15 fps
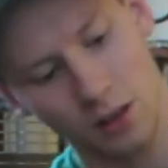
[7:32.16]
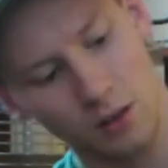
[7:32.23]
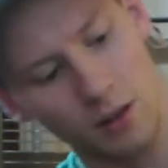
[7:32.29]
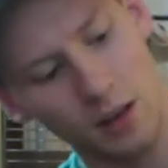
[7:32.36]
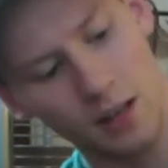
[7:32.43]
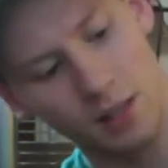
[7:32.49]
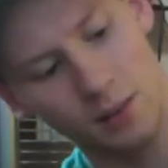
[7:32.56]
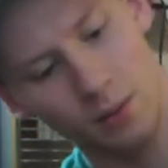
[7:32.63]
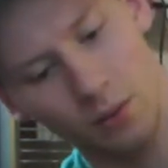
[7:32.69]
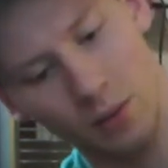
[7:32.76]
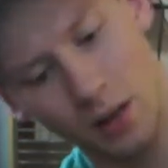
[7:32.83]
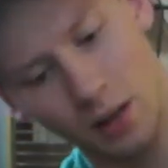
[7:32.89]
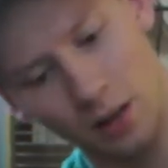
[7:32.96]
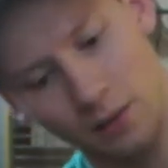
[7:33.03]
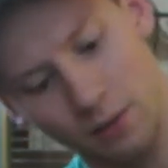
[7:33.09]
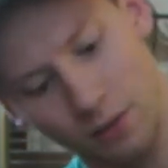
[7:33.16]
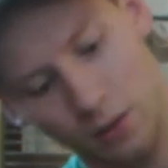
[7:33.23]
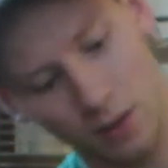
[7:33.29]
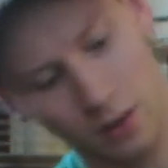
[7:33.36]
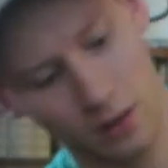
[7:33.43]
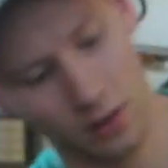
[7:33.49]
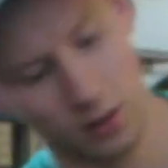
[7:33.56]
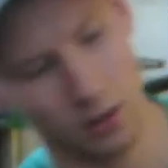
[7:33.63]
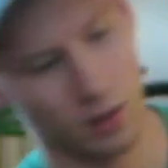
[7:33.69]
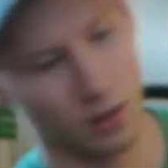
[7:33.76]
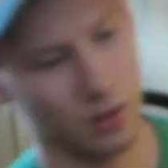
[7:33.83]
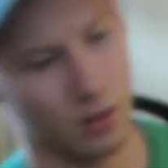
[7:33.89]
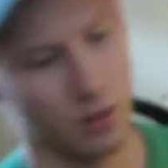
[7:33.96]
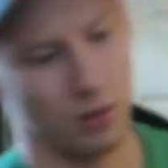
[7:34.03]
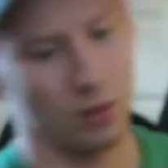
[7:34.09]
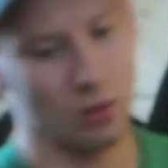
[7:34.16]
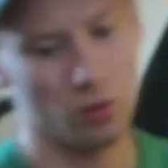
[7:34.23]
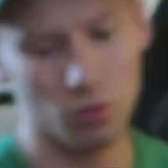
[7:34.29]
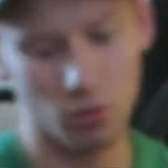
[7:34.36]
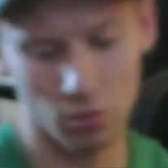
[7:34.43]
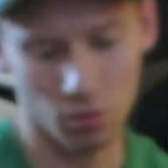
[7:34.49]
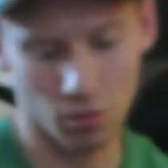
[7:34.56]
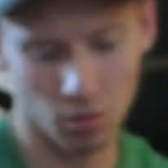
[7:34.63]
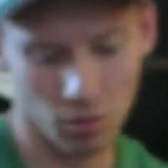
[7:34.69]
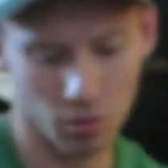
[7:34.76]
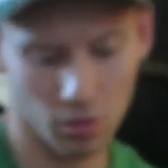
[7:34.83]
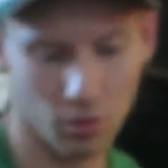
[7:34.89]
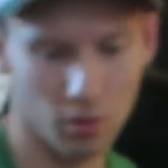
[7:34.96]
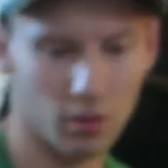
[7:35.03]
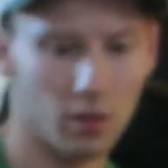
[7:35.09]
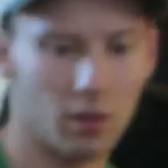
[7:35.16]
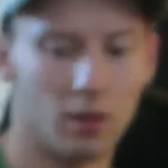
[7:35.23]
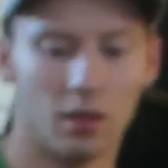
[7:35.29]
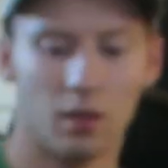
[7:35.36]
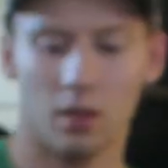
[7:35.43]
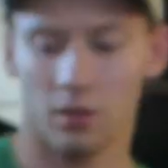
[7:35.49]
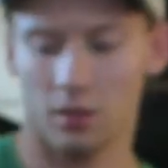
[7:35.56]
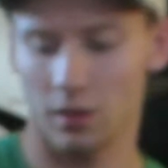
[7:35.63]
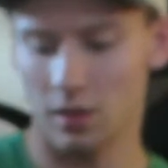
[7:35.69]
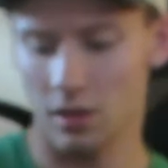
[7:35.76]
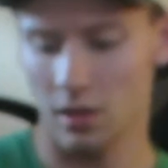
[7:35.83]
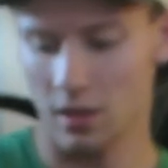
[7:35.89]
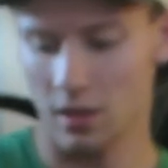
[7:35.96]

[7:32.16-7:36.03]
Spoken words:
you guys have been waiting for. Ooh, so this is